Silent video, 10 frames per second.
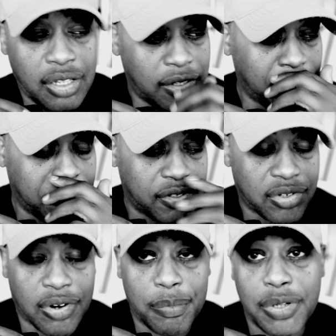and you just
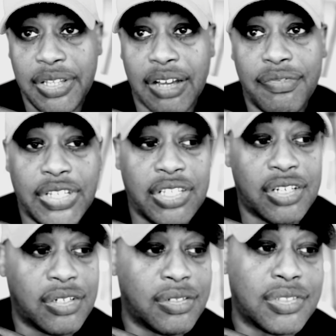start putting out
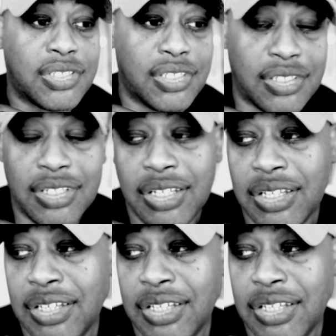videos and